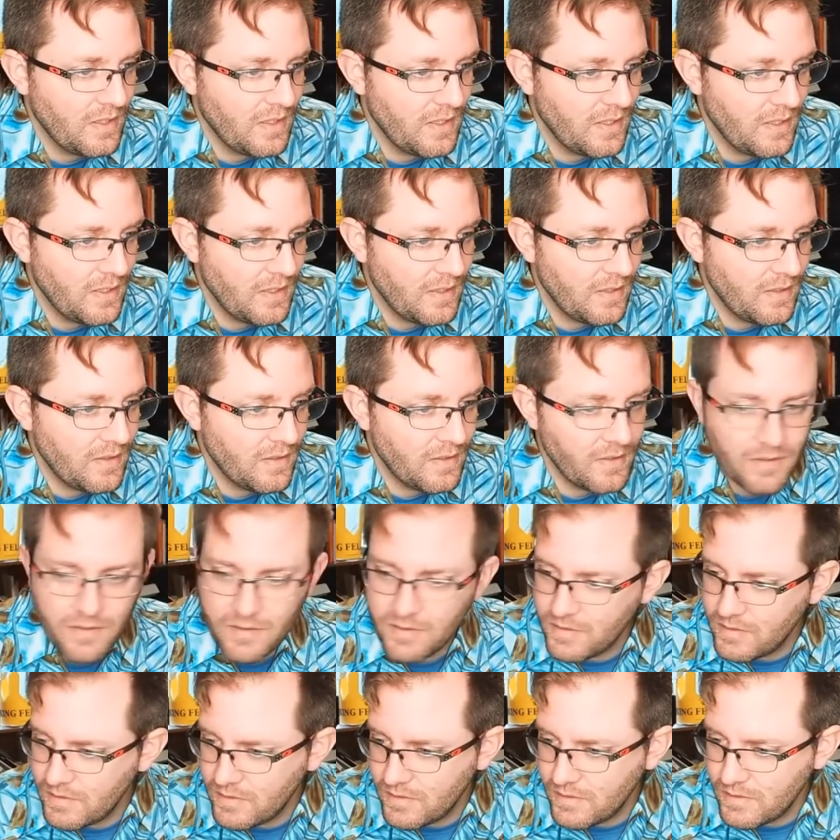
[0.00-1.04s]

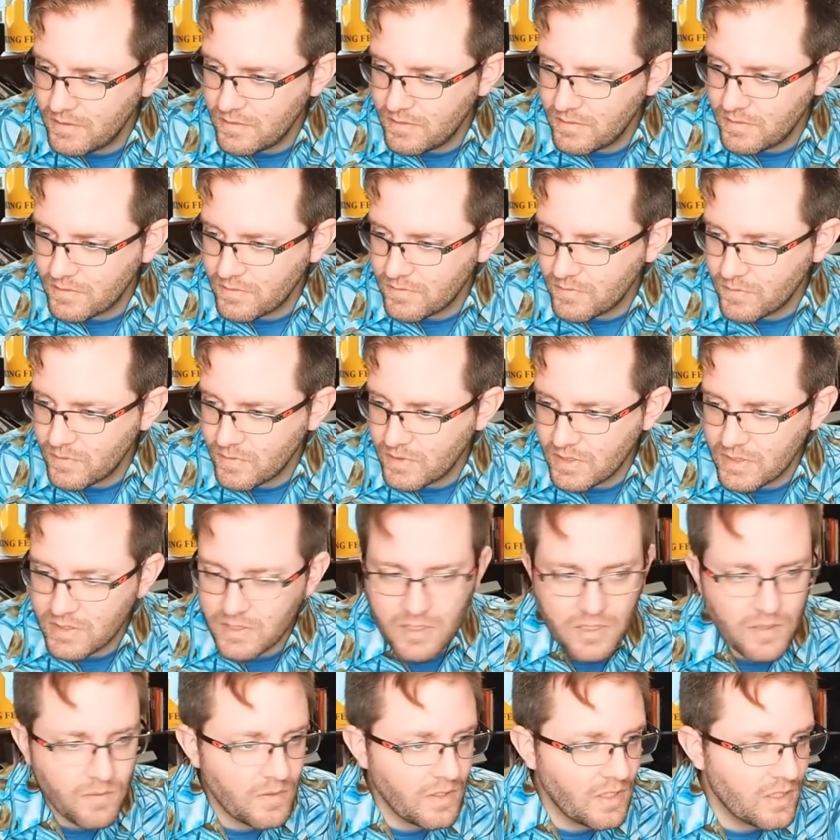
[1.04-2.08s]
Uh, it's
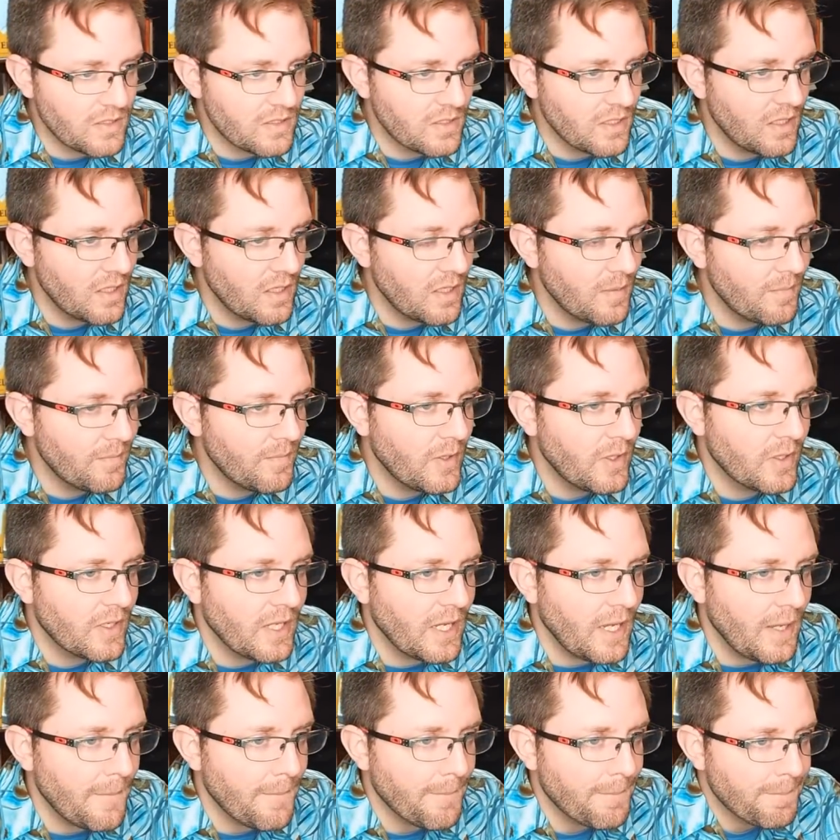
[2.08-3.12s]
419. We got time.
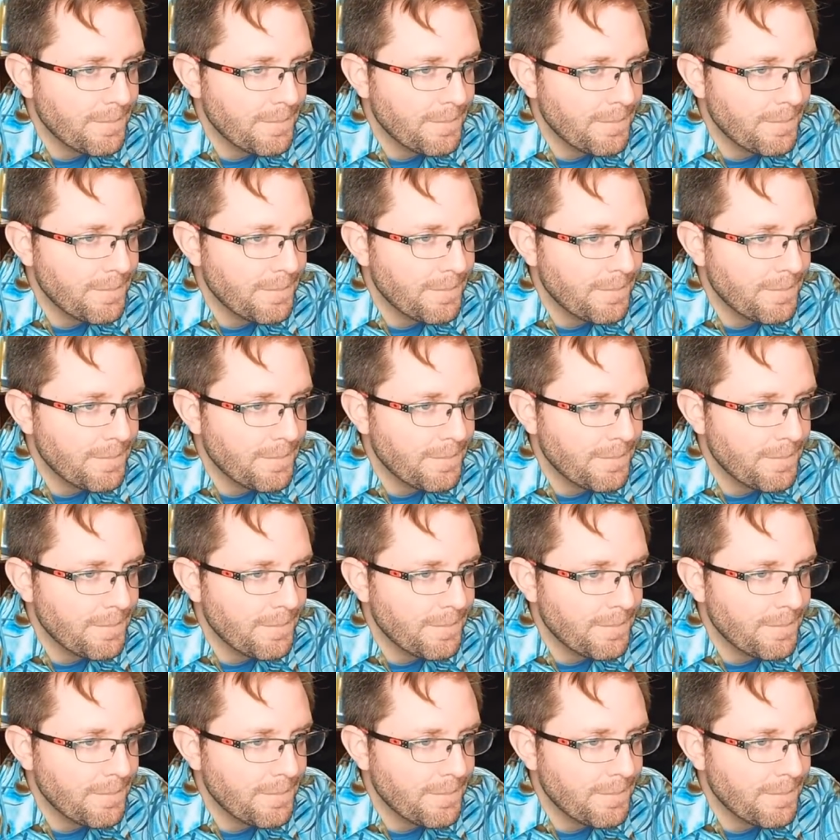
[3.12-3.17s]
Okay.